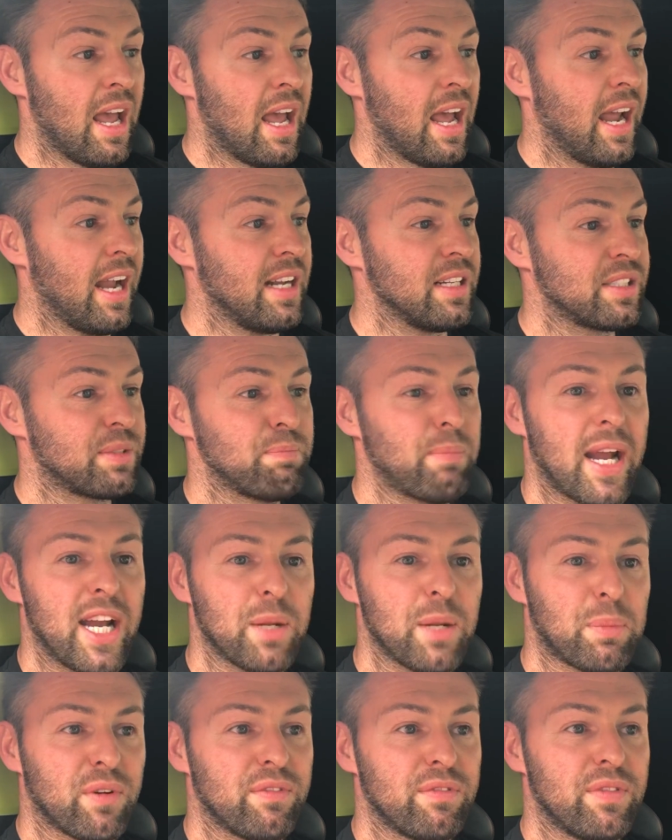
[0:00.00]
It's made
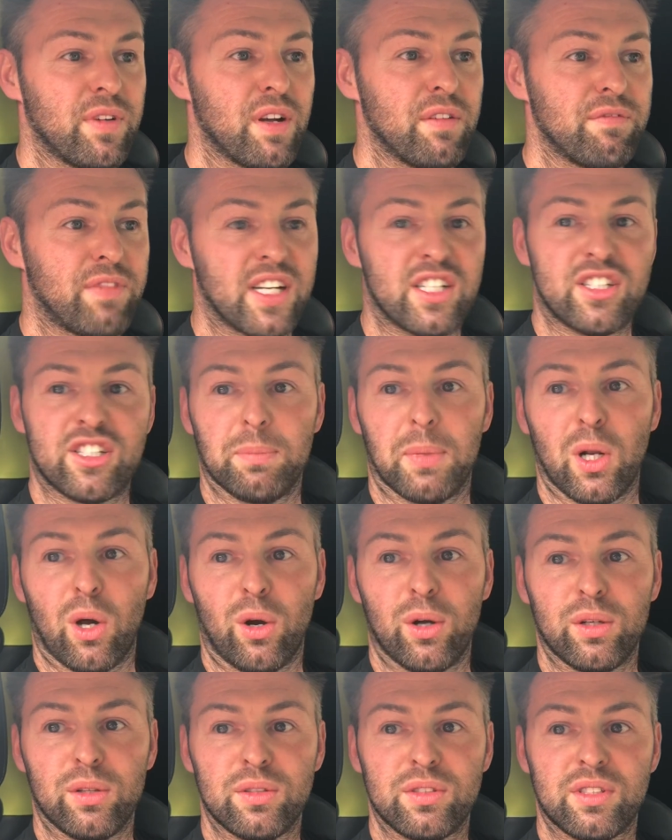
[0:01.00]
up of vegetable
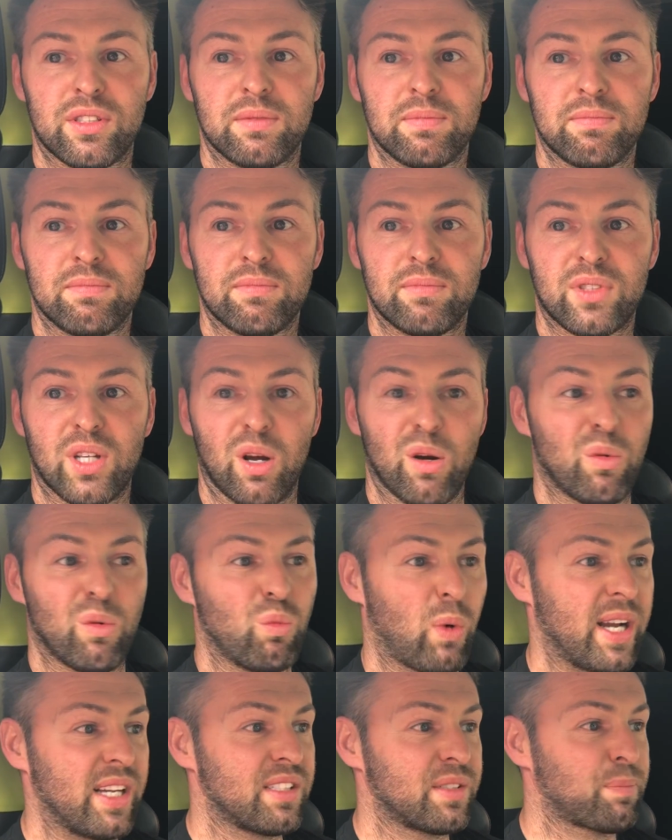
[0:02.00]
oils, so
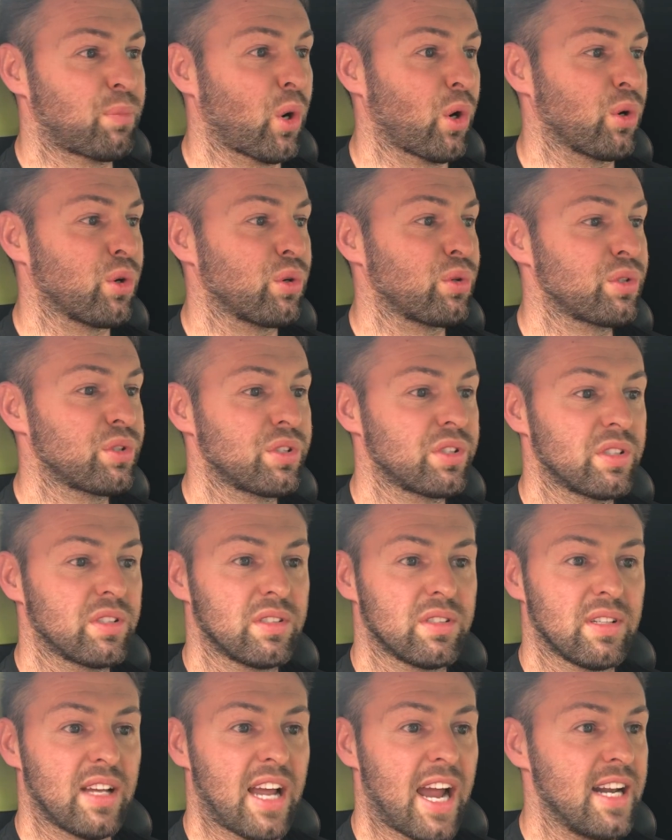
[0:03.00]
waste
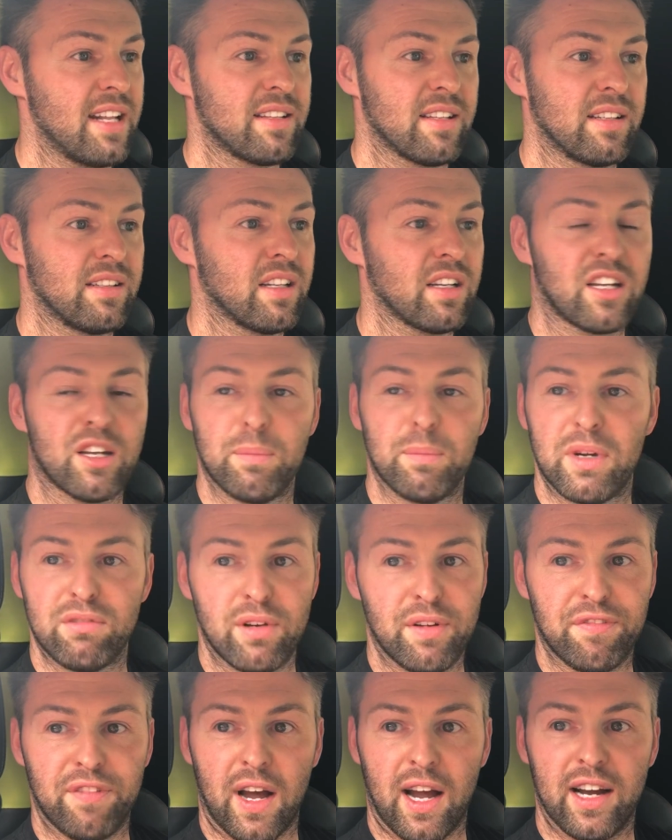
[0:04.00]
products, anything that can be
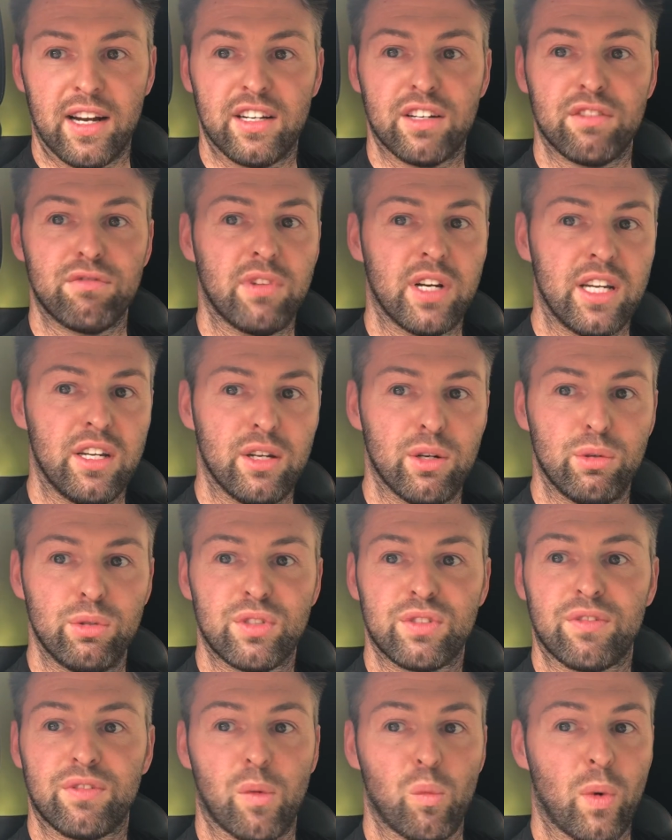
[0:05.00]
refined and
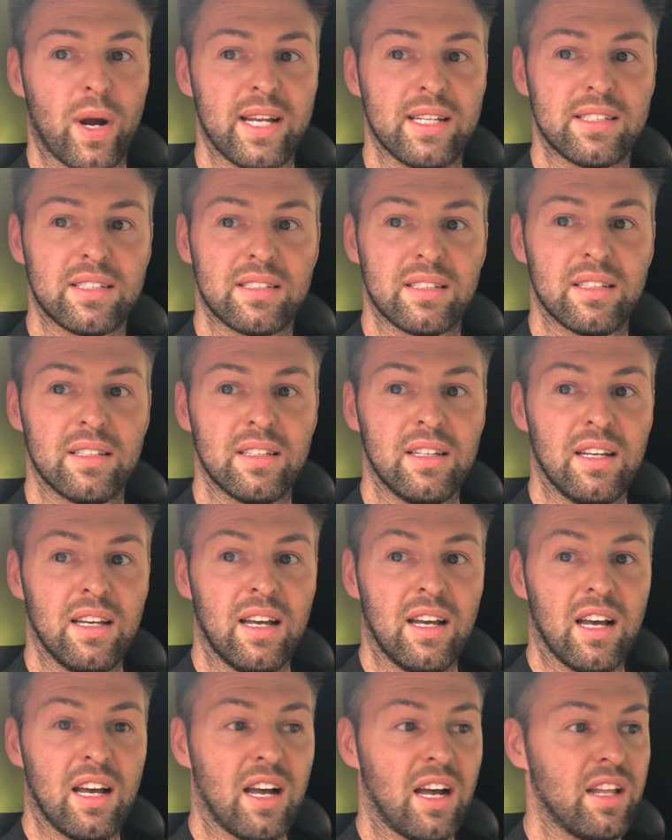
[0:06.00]
reused from waste.
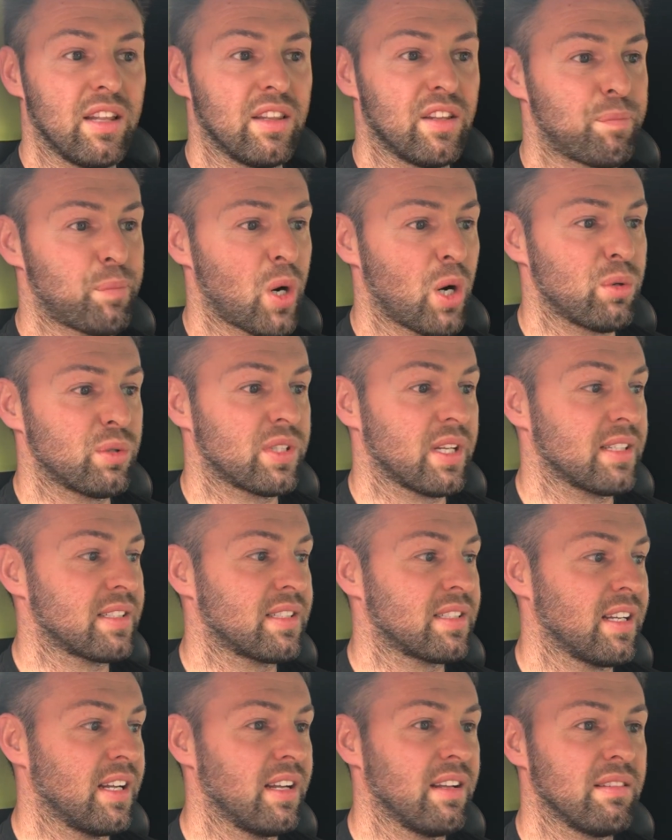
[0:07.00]
And they've
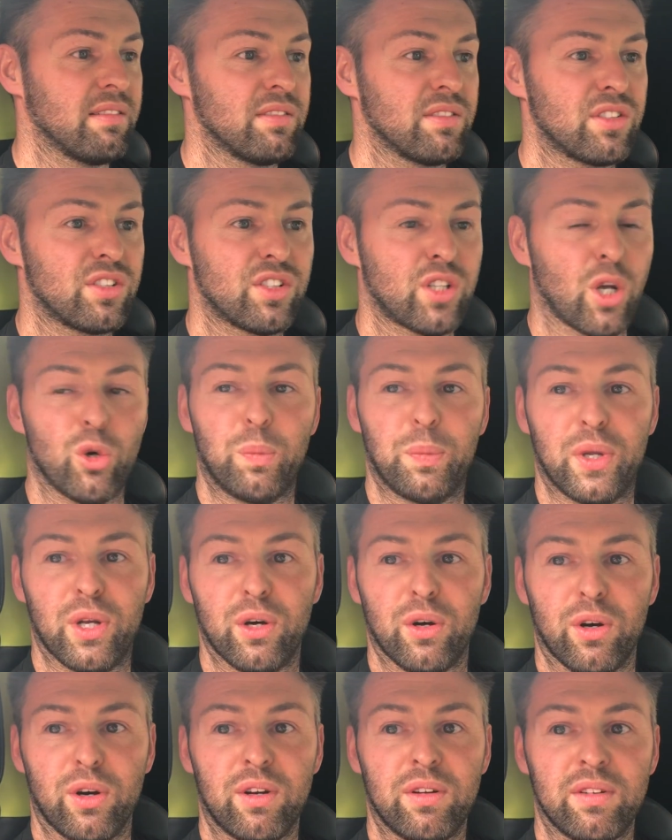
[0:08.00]
processed it so
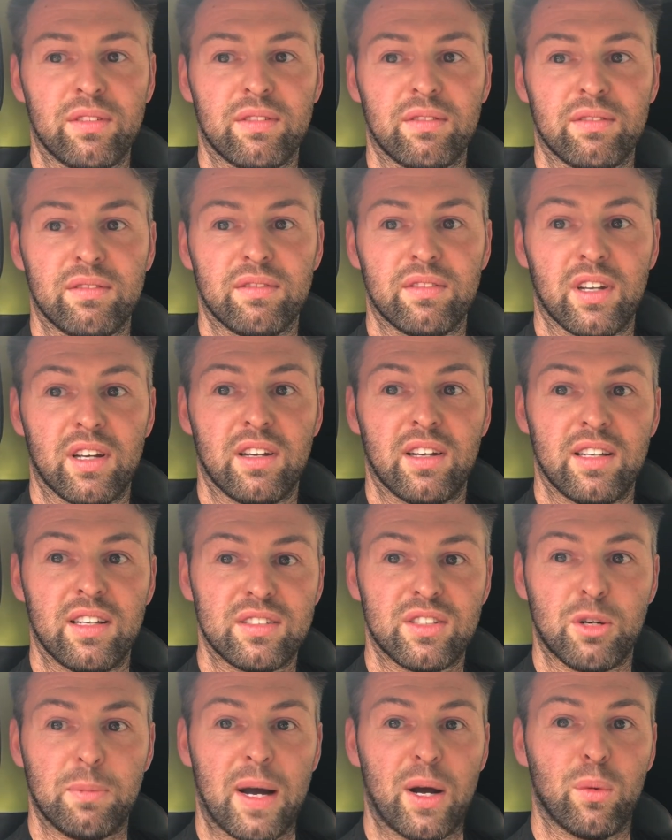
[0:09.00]
pure that
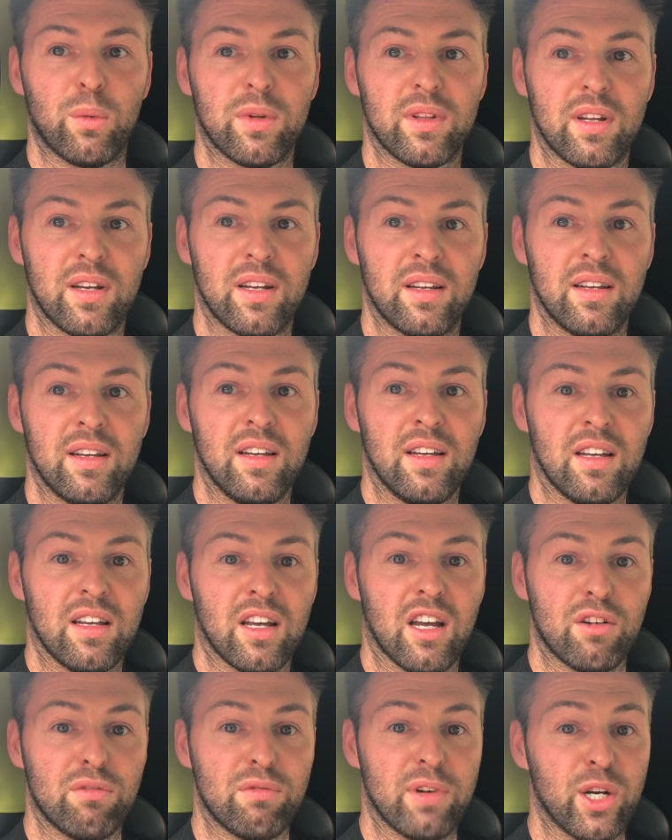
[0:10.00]
it's come out with a
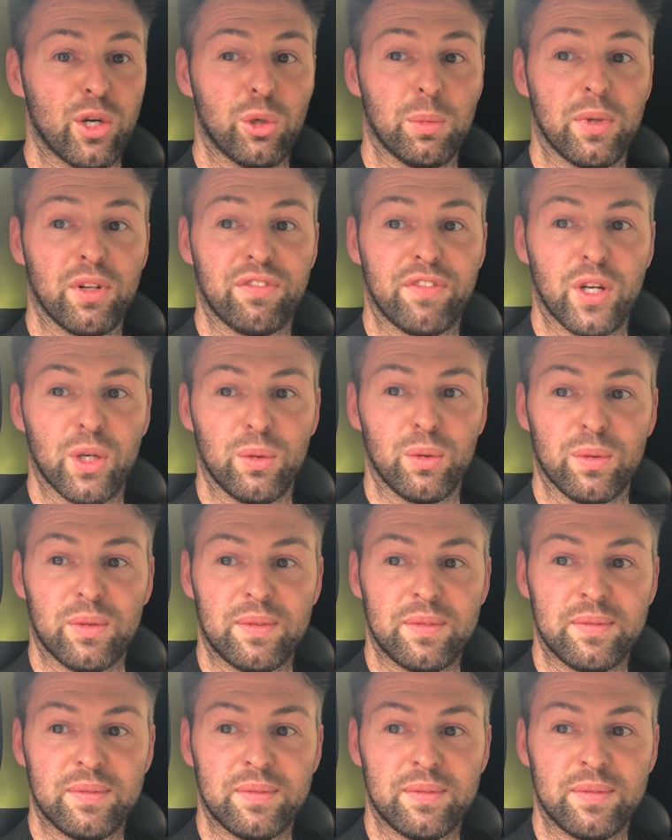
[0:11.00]
renewable fuel.